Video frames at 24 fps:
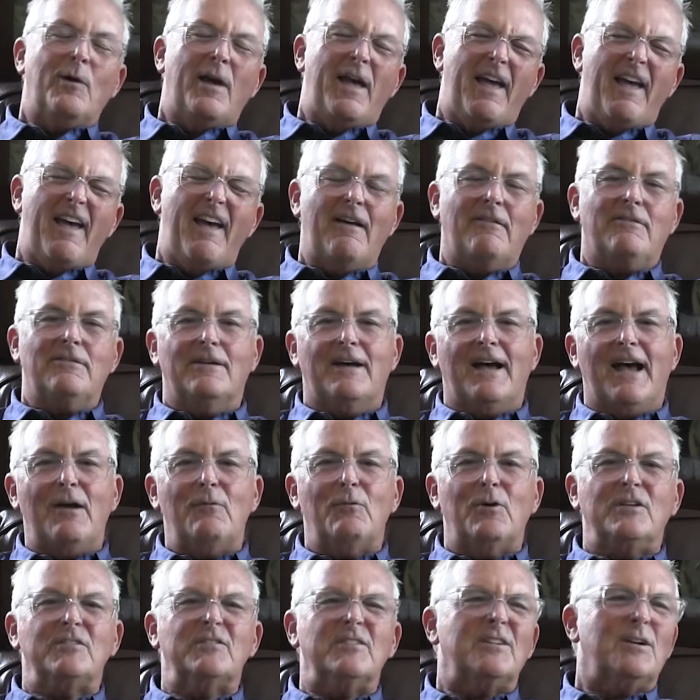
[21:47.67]
Well, I
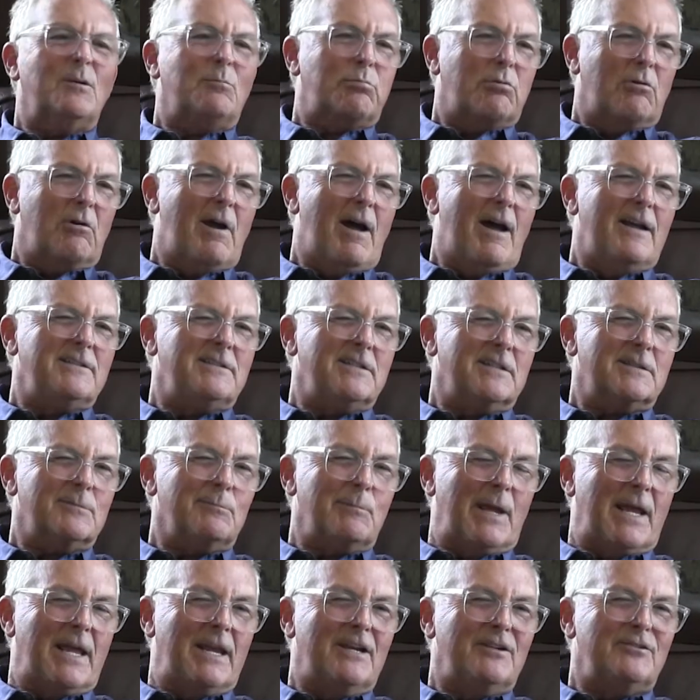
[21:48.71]
wasn't a project
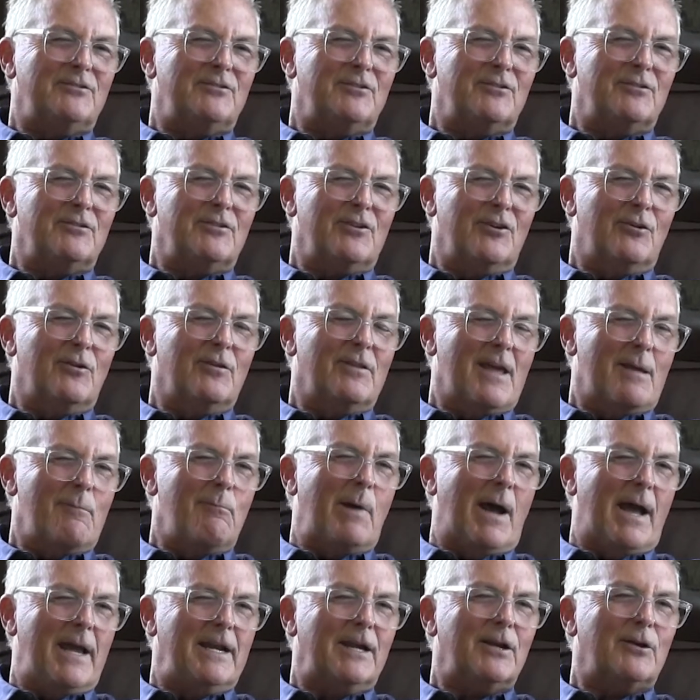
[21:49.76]
manager. You know, they
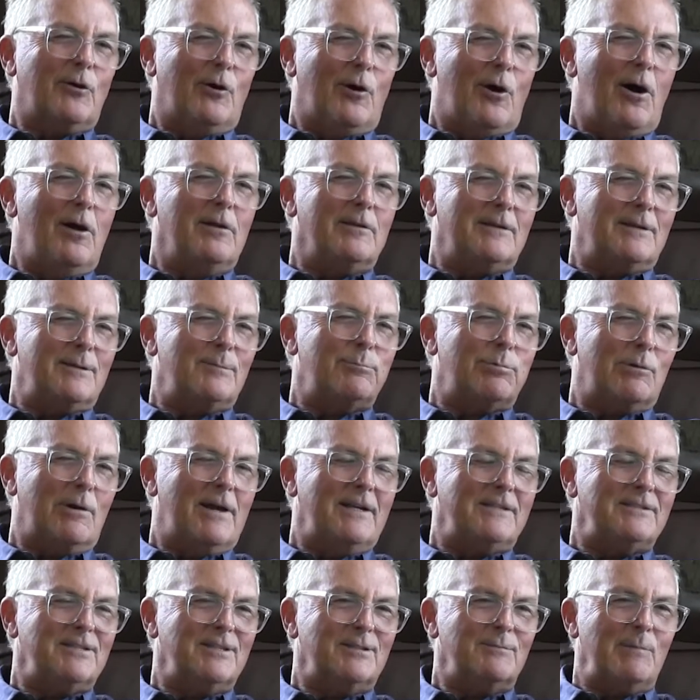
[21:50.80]
might have called it a
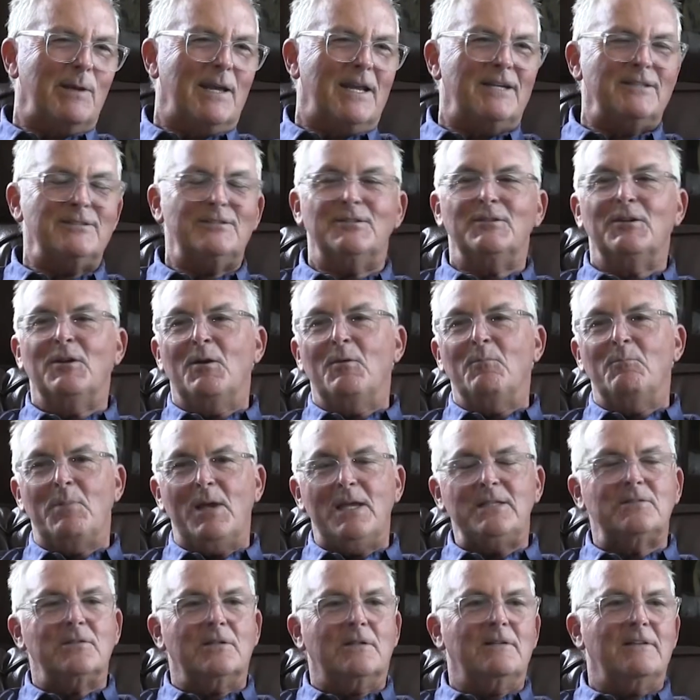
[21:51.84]
project manager.
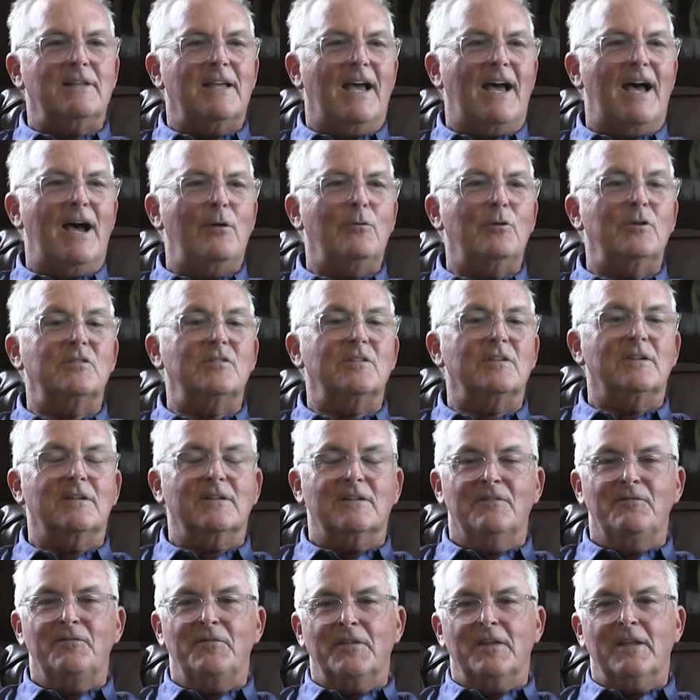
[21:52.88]
Basically, I was an
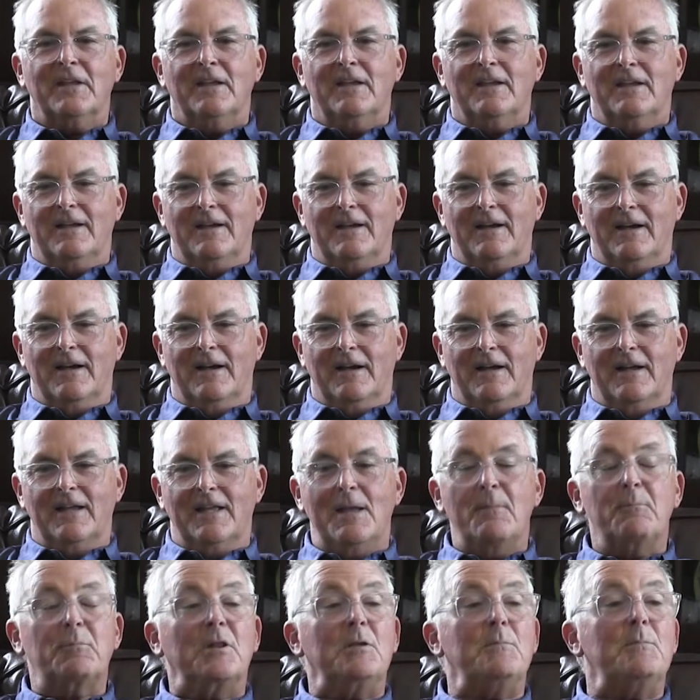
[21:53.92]
uh,
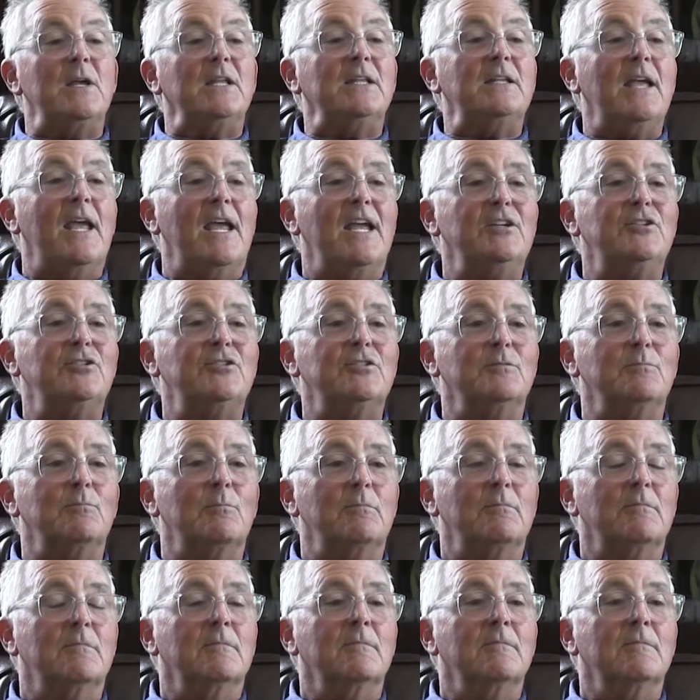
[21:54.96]
implementation